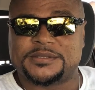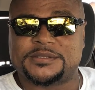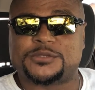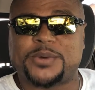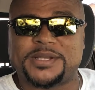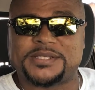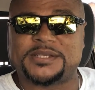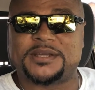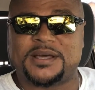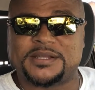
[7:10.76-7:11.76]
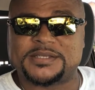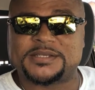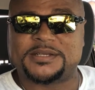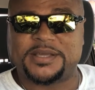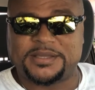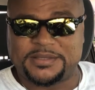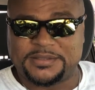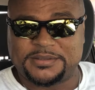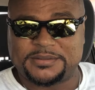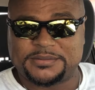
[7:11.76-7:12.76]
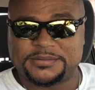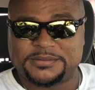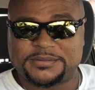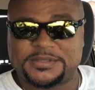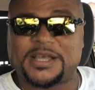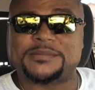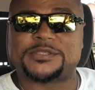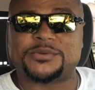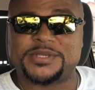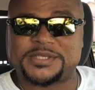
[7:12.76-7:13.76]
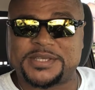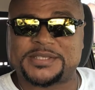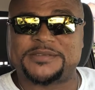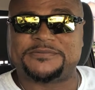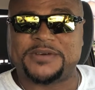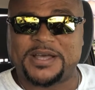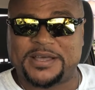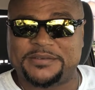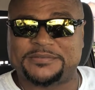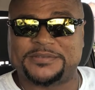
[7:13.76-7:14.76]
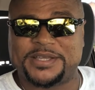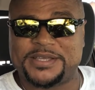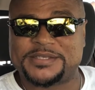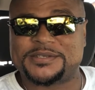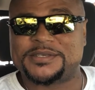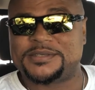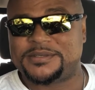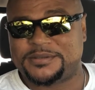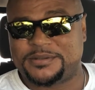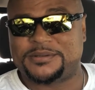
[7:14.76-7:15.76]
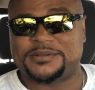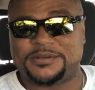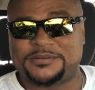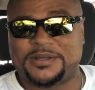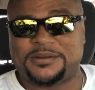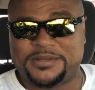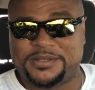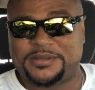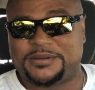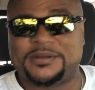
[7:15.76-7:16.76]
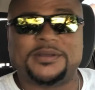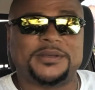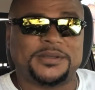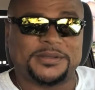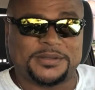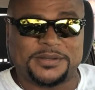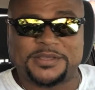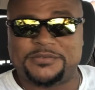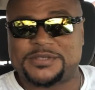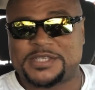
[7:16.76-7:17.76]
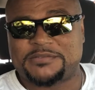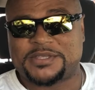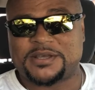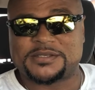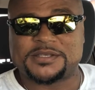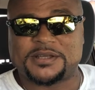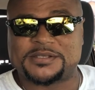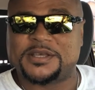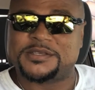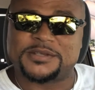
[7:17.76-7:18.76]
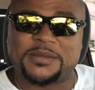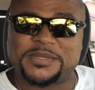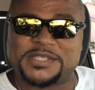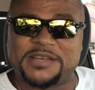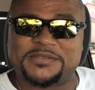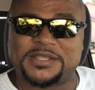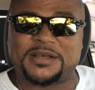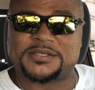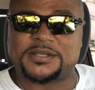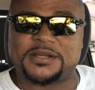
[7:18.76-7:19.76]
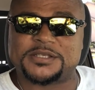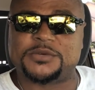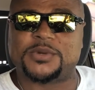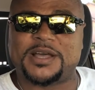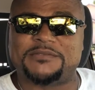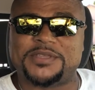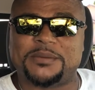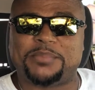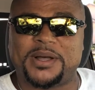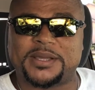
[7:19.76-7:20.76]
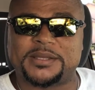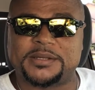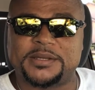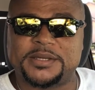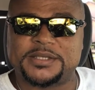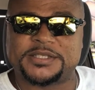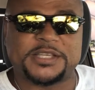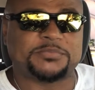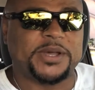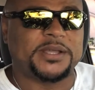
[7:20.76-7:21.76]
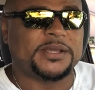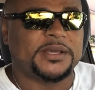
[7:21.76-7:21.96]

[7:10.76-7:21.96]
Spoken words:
$20 a day times 365 days out the year, gonna give you $7,000. So that'd be $7,000 you would have in your pocket just by